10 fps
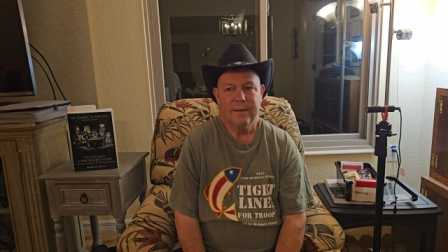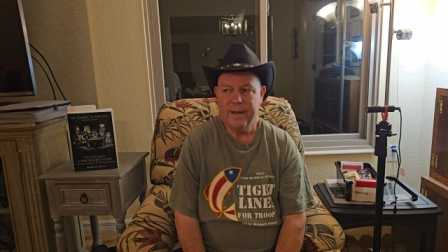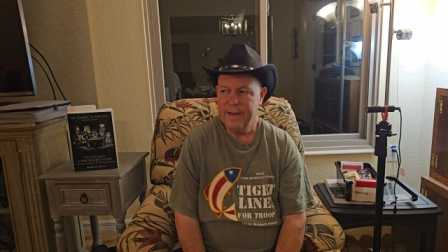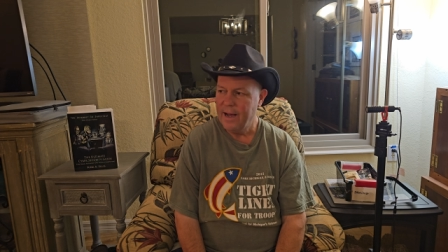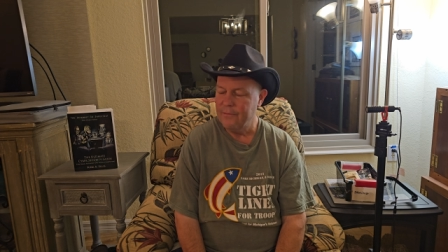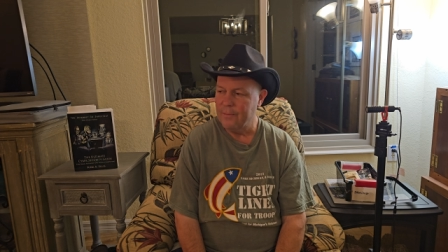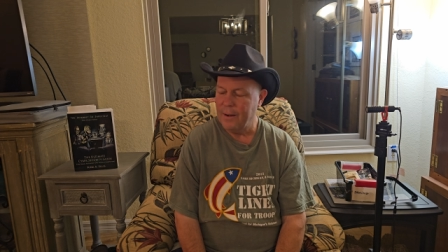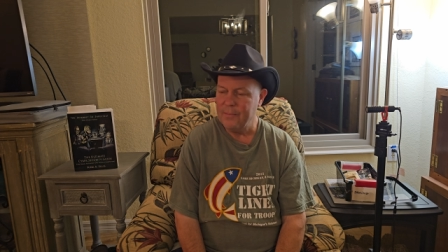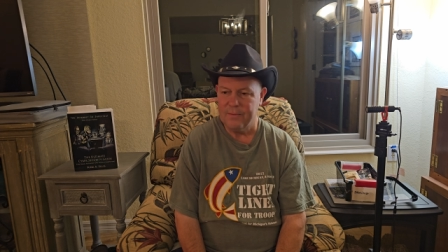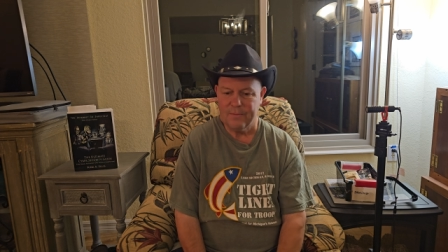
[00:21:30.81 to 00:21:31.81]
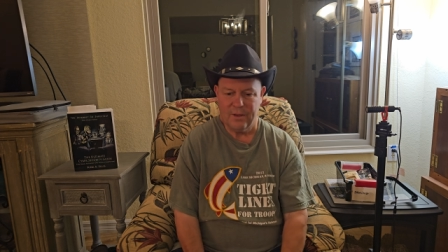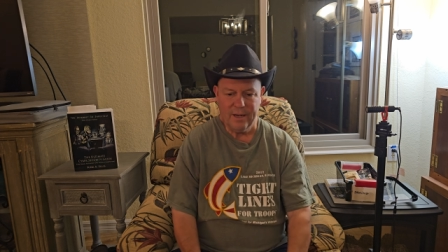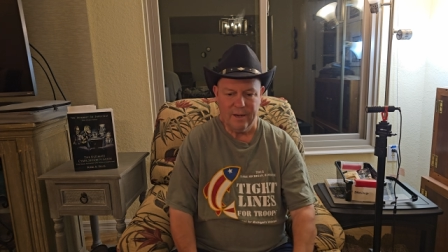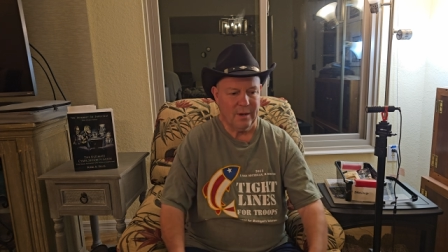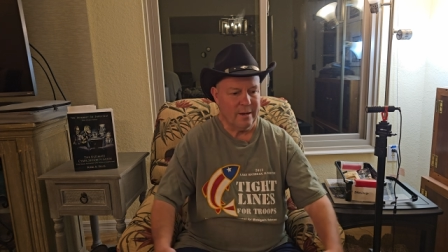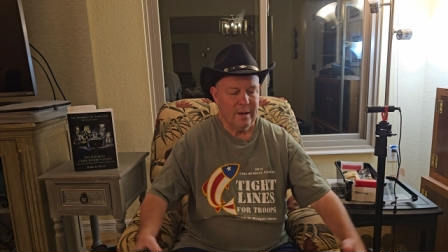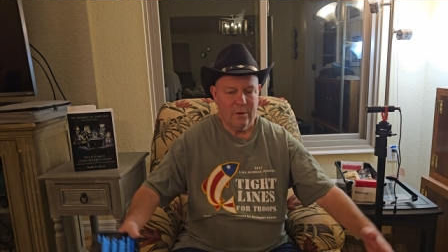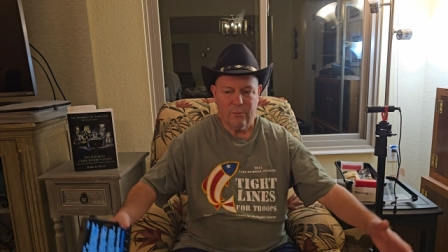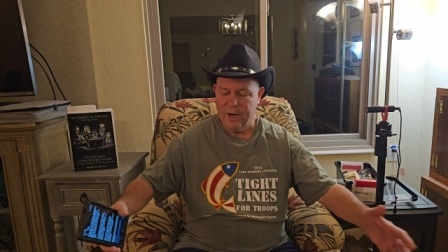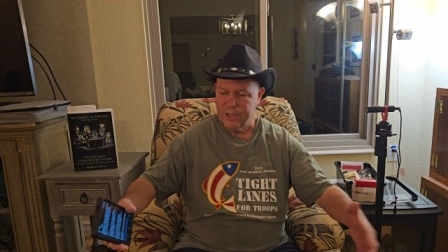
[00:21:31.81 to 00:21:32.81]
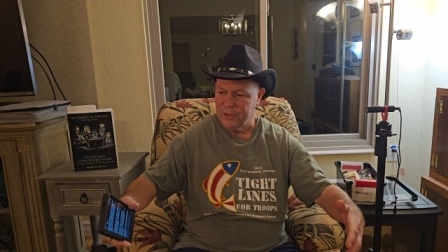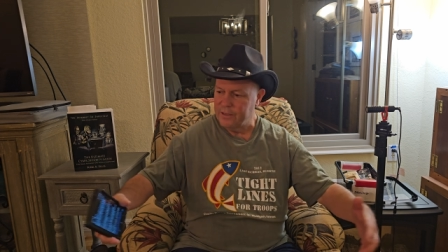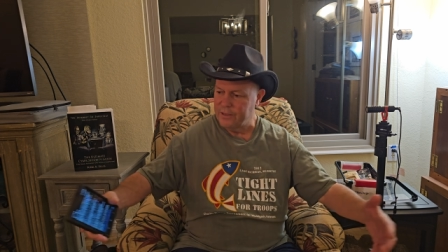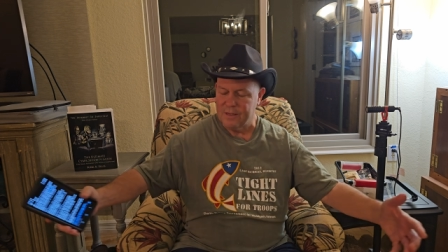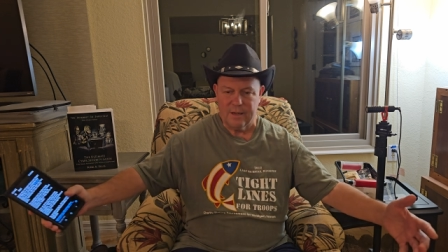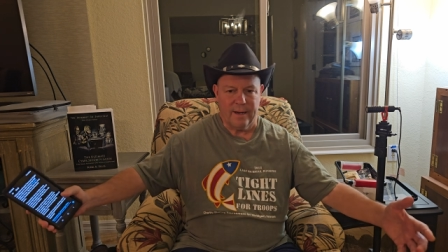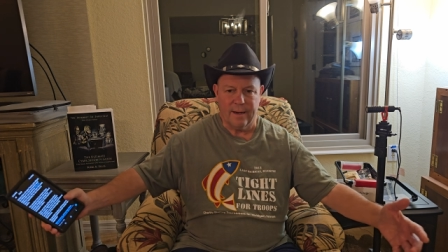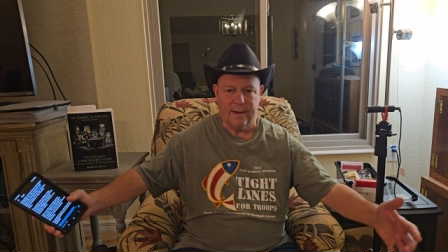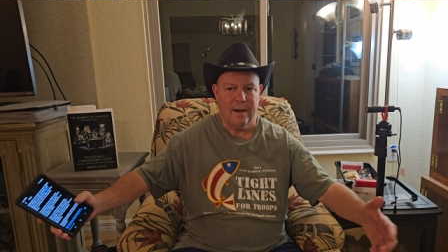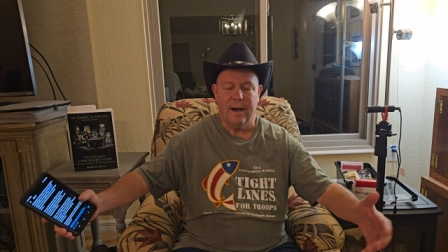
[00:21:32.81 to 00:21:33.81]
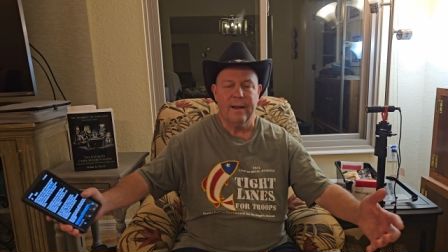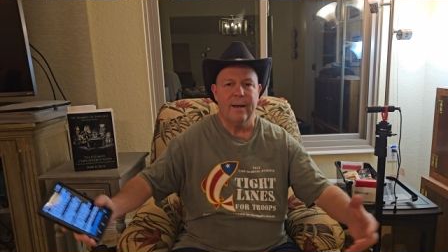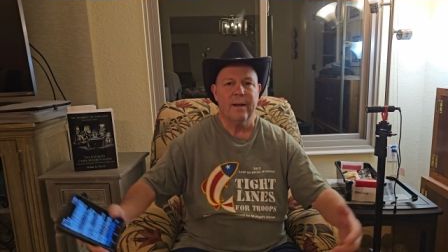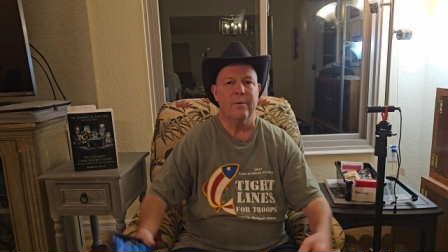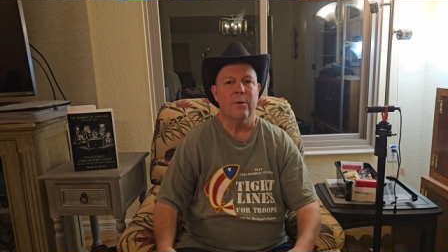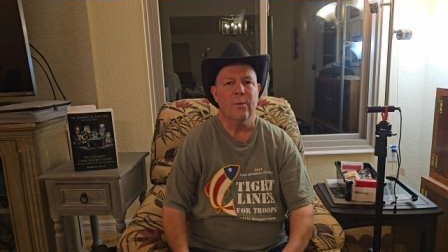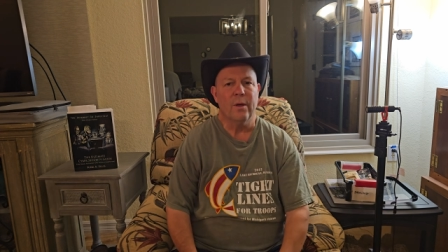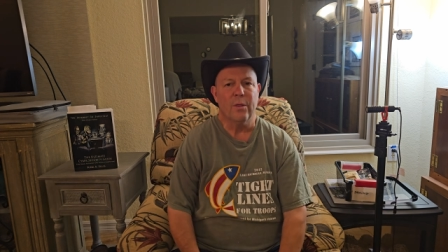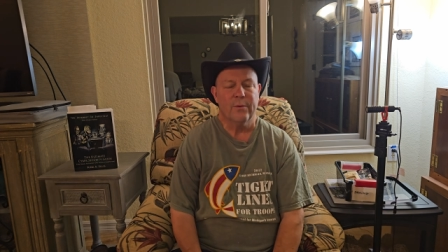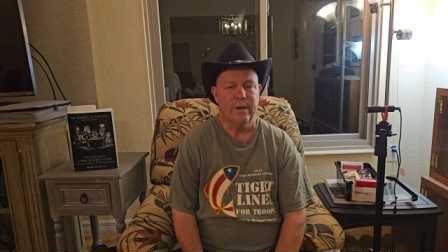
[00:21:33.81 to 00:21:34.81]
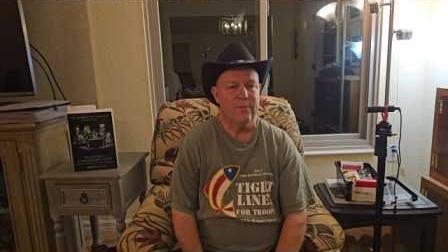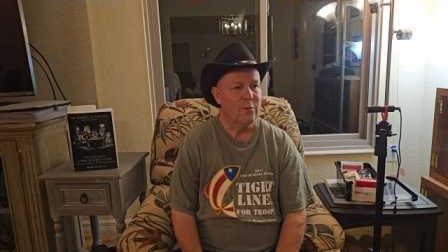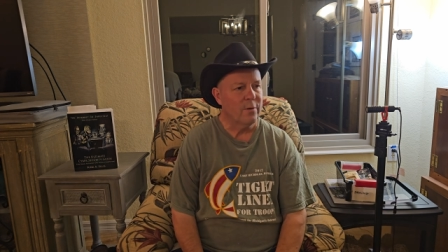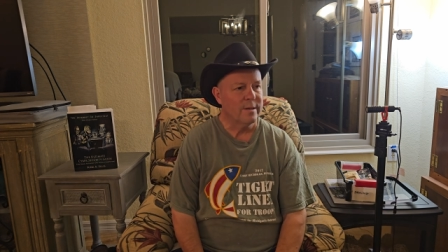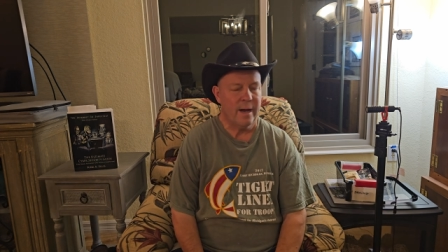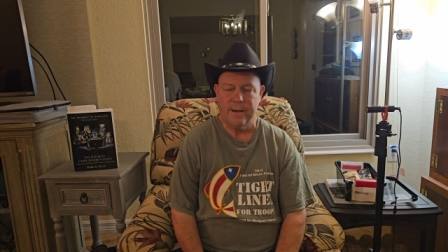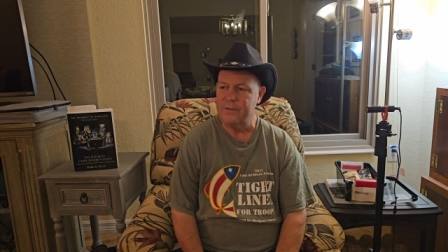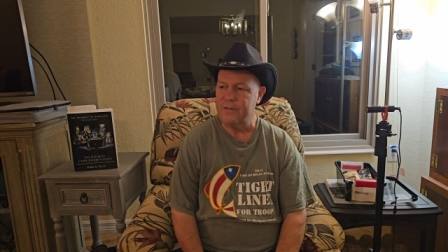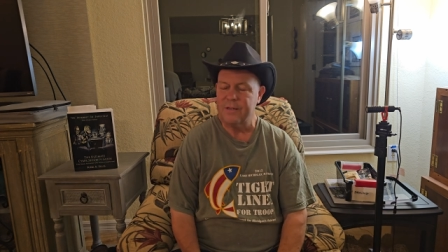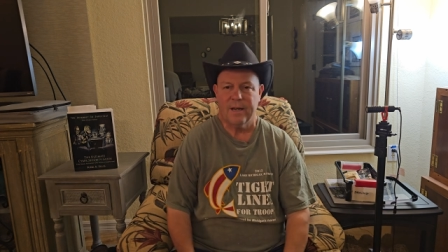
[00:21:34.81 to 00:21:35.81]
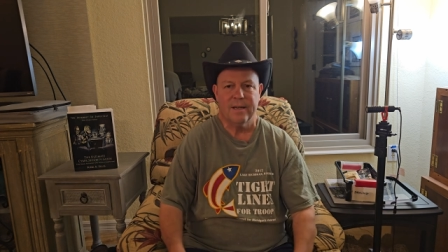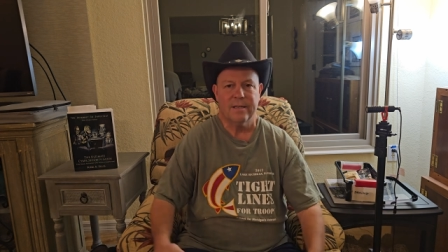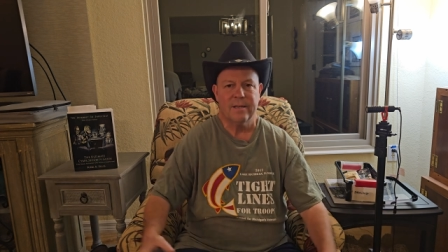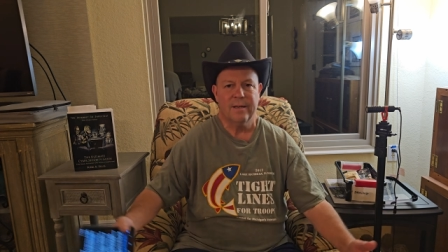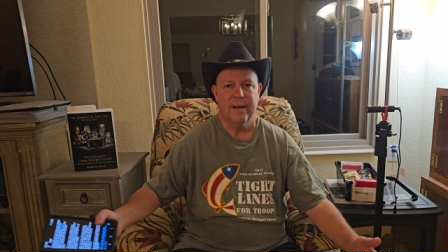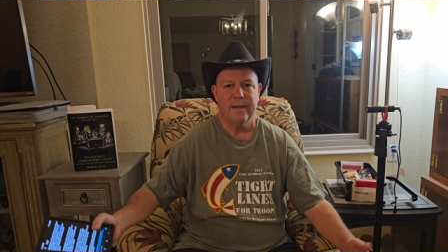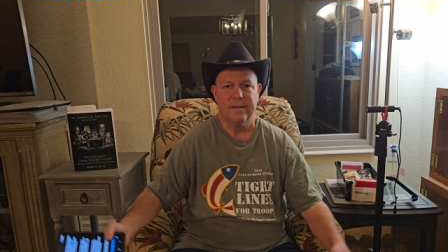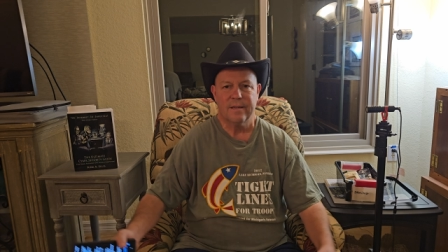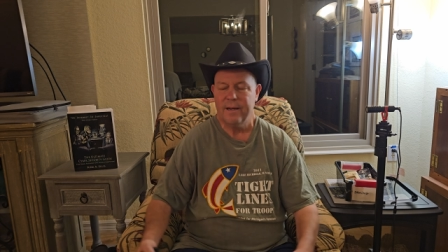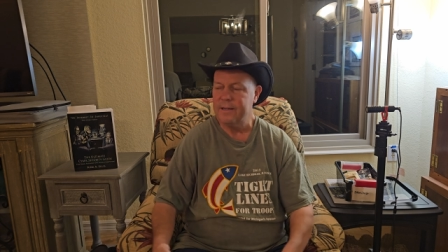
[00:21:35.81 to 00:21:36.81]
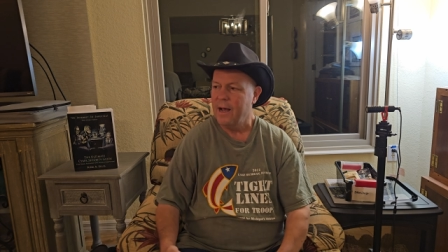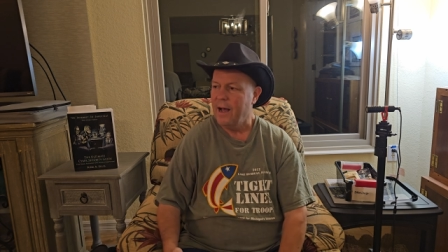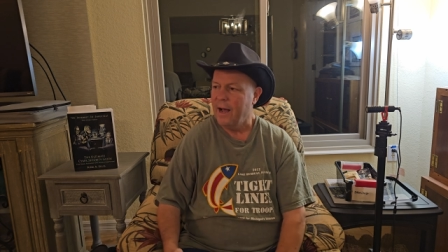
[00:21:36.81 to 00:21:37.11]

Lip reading: They have them. I mean, think about it. Russia is like, I don't know what, 3-4 times the size of the United States?